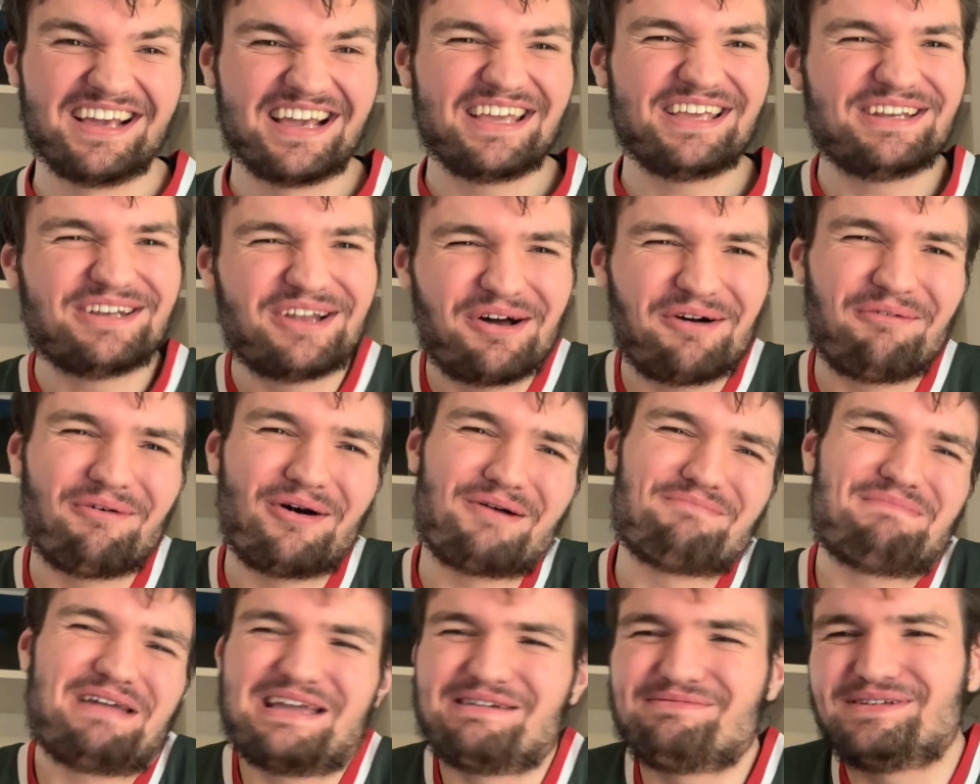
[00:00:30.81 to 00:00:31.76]
you know
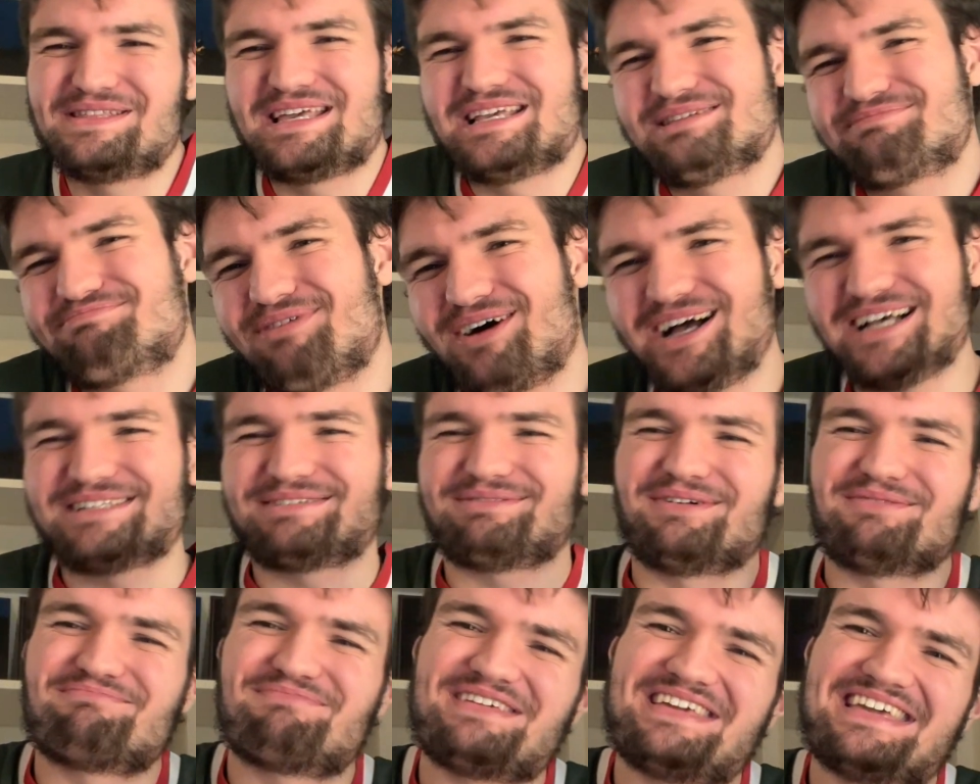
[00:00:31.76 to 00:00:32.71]
what, maybe these Bucks
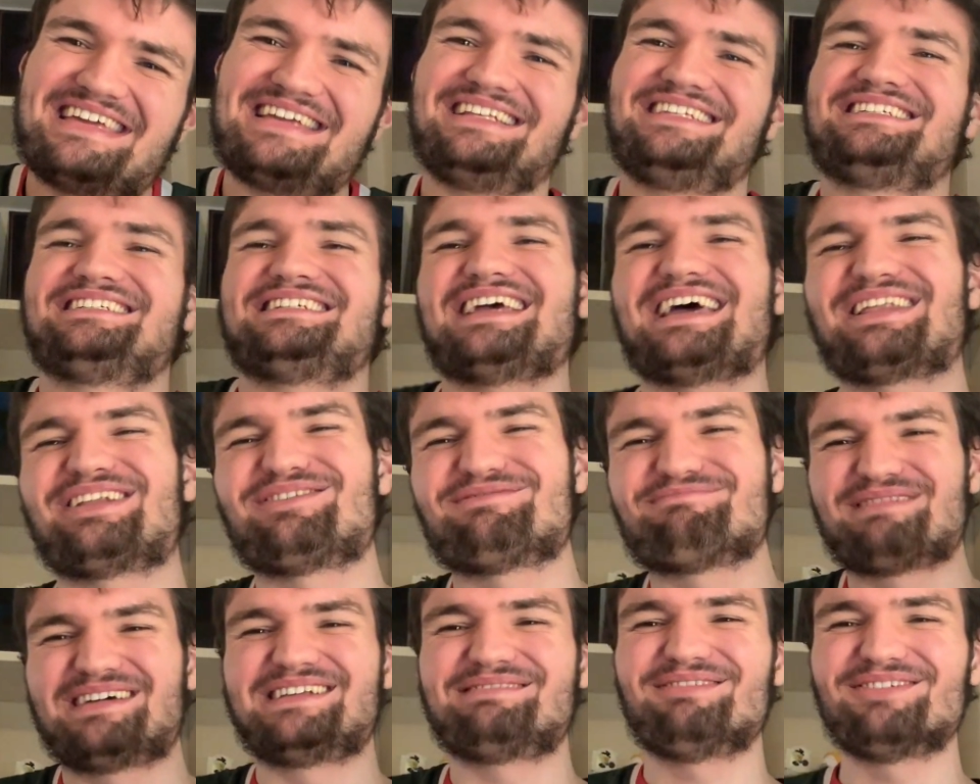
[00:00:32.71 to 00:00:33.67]
will be
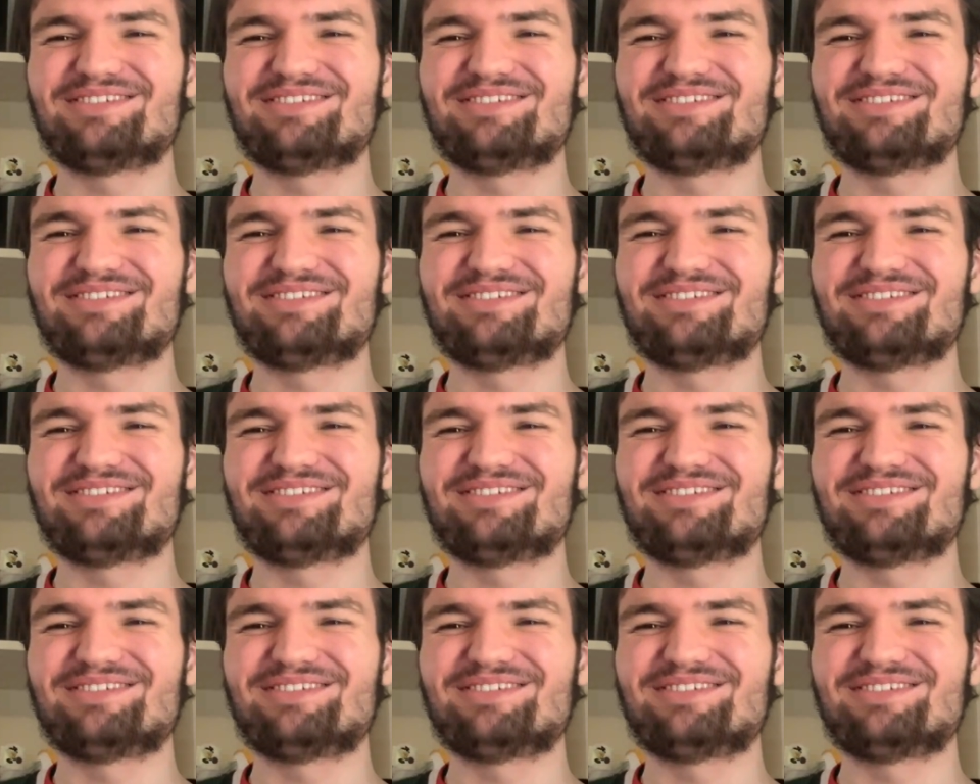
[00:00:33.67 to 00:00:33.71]
gentlemen.